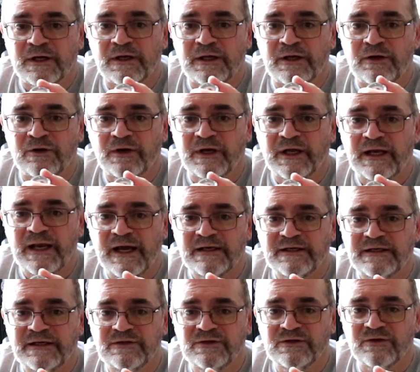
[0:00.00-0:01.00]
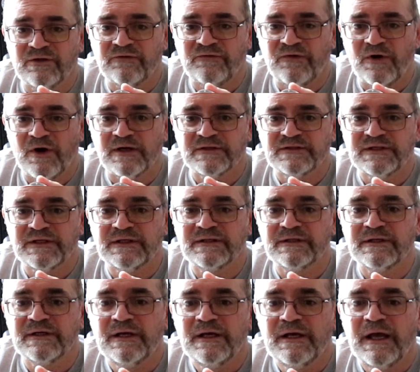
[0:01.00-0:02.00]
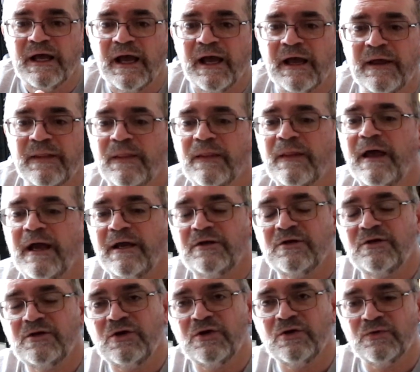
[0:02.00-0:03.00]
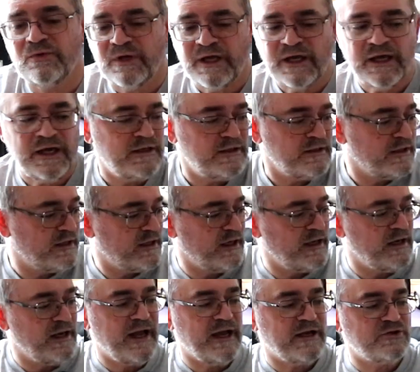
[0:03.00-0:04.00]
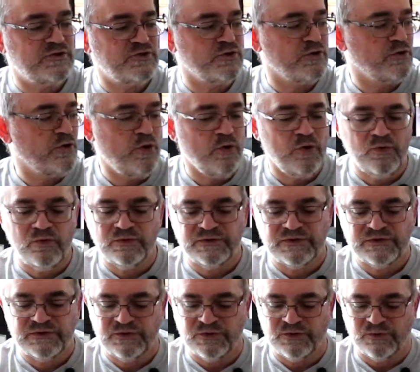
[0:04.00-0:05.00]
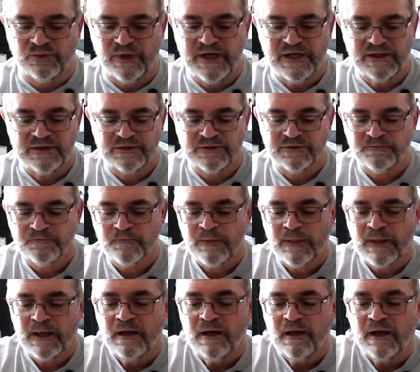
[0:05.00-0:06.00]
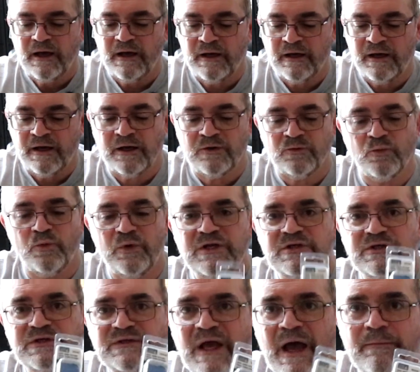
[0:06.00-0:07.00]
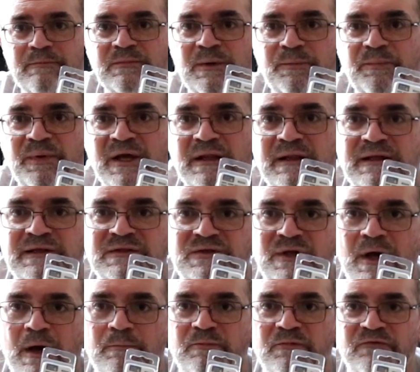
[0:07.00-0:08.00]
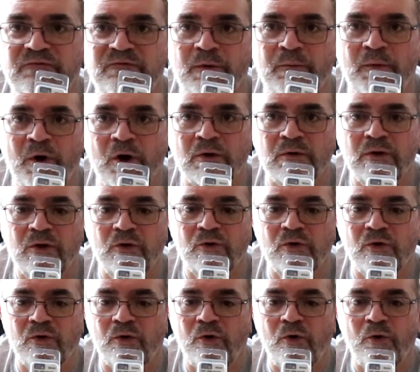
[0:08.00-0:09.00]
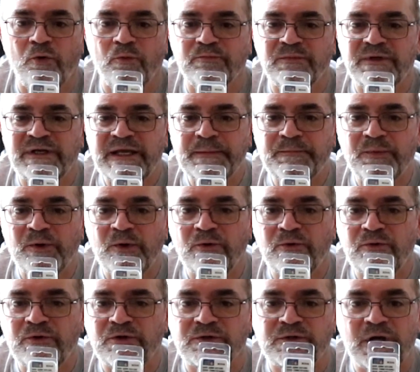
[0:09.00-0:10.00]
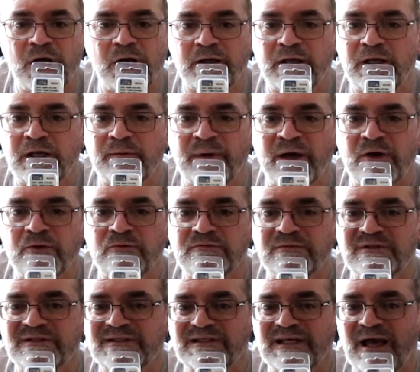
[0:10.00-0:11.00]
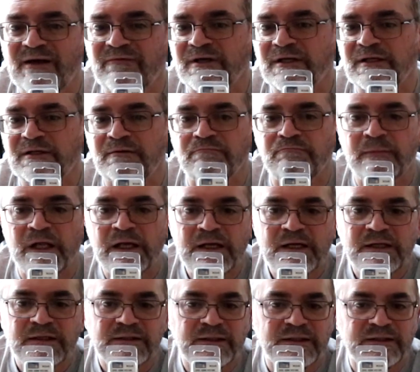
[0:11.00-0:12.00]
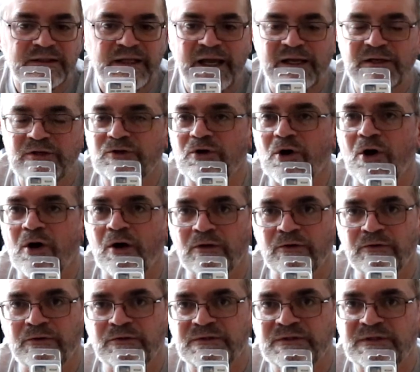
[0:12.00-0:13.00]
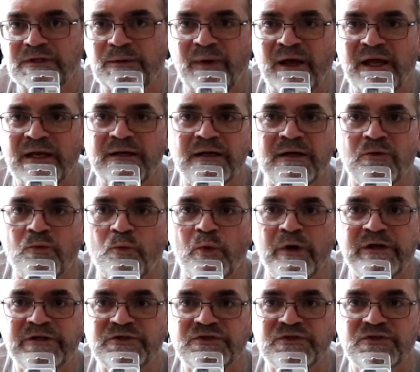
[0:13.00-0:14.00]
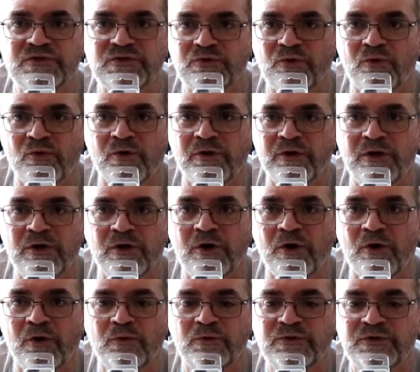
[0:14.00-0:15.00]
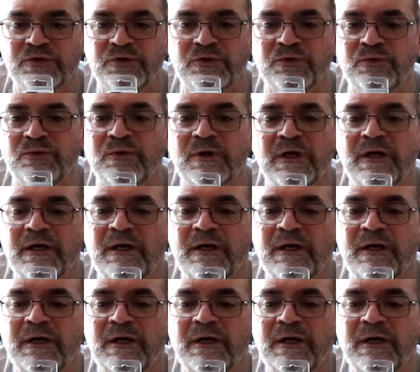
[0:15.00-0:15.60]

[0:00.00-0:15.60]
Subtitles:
it'll connect into the faucet, and then you can connect your hose to it. And we just happened to pick this up from our local Home Depot. You're talking about $7 to $10 depending which store you go to